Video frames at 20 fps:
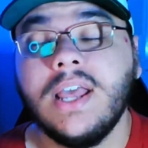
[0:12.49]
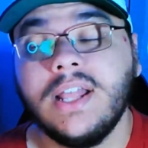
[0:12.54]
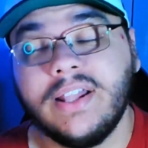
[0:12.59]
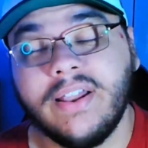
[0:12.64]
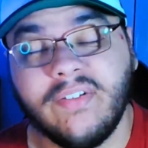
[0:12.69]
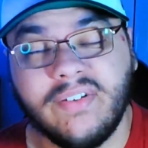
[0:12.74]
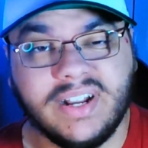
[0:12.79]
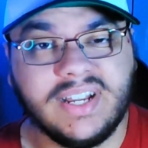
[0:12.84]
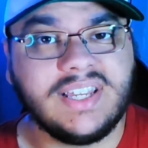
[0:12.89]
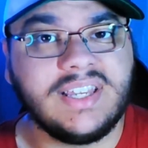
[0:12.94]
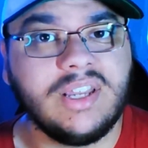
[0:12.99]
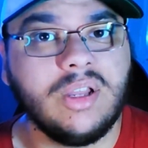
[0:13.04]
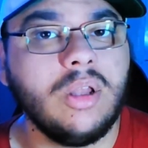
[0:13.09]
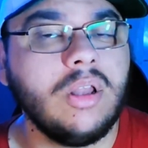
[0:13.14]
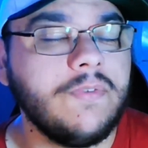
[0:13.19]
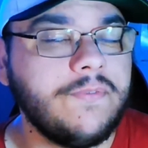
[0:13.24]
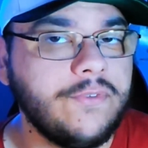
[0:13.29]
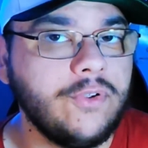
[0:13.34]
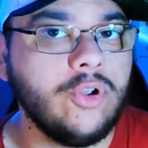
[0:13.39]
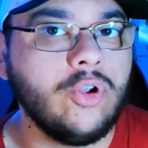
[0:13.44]
there is still
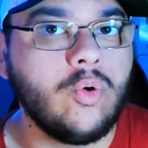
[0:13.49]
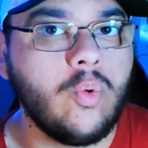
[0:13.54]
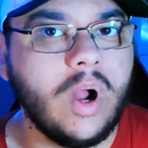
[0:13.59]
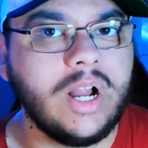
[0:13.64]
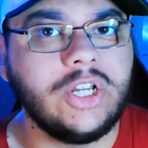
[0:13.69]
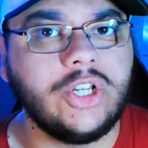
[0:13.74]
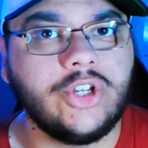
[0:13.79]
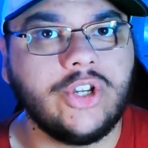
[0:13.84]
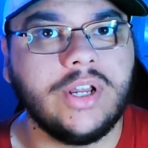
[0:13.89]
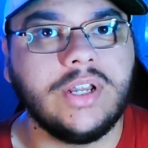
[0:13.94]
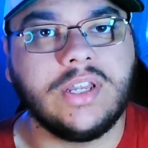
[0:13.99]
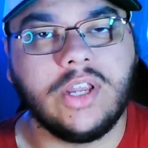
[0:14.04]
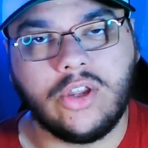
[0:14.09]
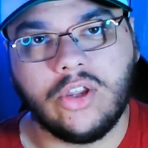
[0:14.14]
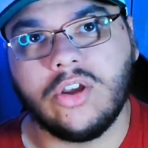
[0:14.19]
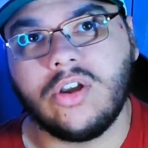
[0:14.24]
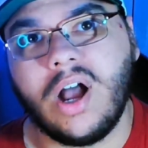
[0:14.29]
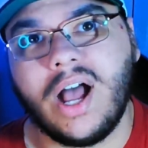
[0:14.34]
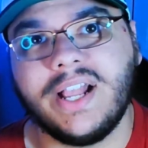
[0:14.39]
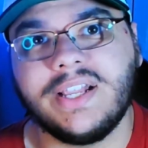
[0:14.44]
a few questions that
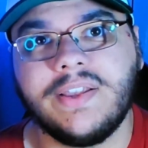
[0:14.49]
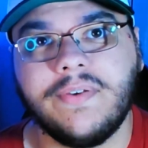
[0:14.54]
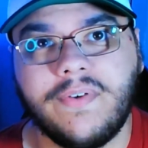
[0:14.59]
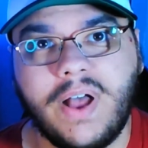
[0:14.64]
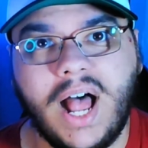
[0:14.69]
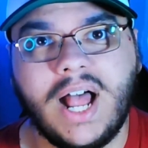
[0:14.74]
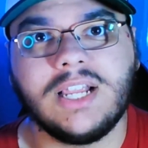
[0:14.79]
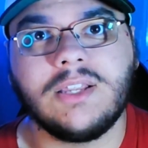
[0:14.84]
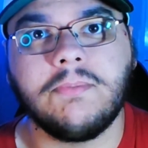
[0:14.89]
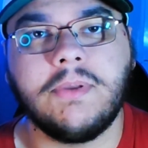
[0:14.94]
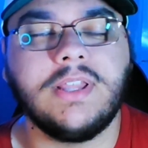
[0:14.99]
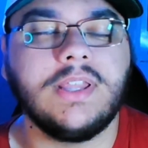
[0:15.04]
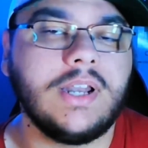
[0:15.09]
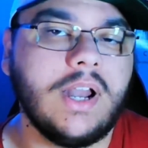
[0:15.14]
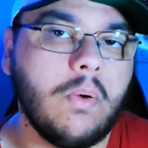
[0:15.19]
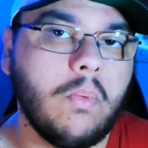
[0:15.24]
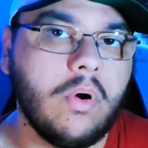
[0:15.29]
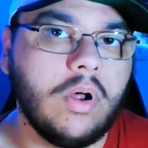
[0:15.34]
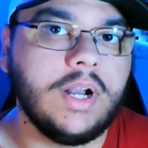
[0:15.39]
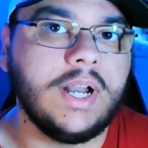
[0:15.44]
you guys have asked me that I
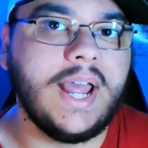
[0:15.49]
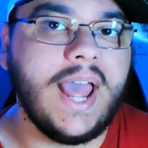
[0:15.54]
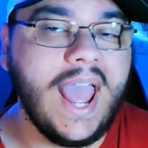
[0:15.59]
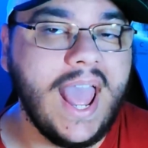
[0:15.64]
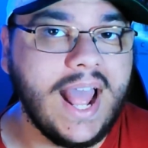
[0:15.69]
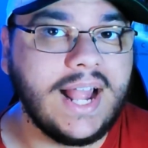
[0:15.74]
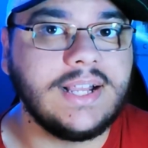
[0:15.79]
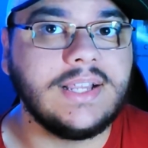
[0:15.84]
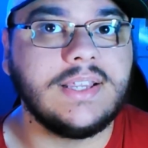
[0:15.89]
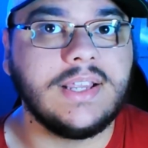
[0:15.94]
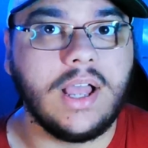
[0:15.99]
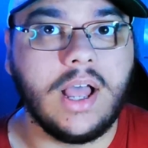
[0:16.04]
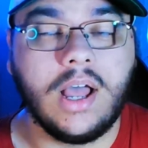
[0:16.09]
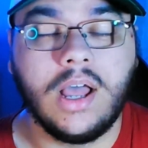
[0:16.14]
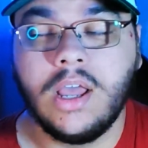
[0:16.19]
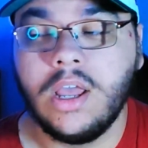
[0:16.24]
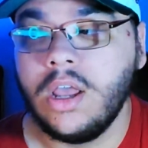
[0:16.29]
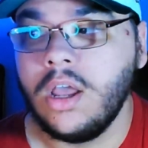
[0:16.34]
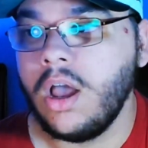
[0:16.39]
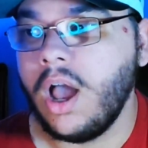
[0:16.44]
want to answer
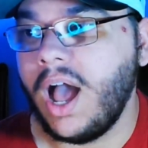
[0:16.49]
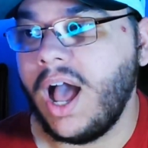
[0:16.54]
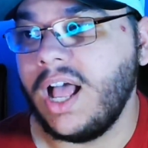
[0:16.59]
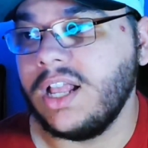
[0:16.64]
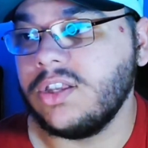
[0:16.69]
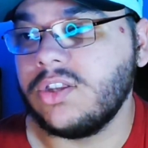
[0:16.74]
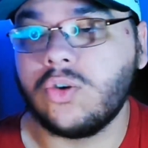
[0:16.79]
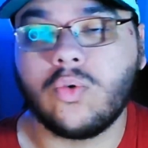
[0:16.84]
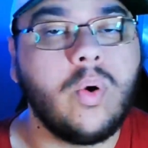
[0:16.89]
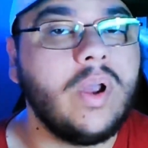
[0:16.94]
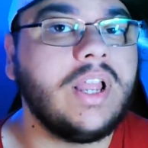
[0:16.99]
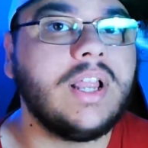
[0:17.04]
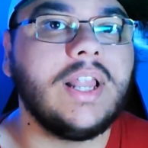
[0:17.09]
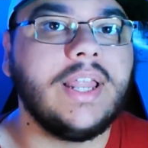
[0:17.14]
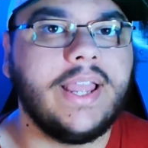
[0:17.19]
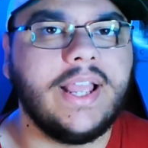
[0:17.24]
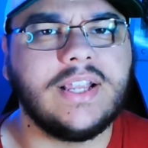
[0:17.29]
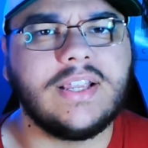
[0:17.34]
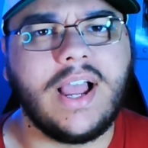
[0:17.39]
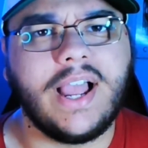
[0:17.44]
as
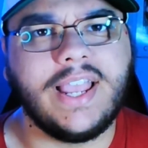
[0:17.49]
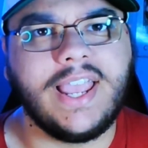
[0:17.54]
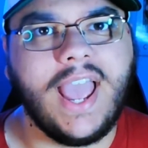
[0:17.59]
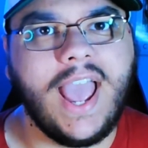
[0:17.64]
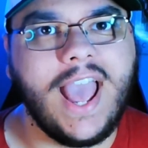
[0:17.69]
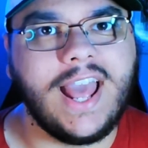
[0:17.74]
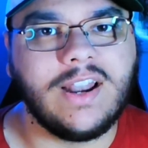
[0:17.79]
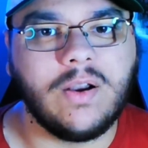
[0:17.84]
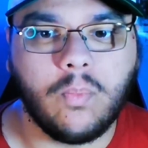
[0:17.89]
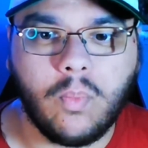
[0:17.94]
quickly as I can.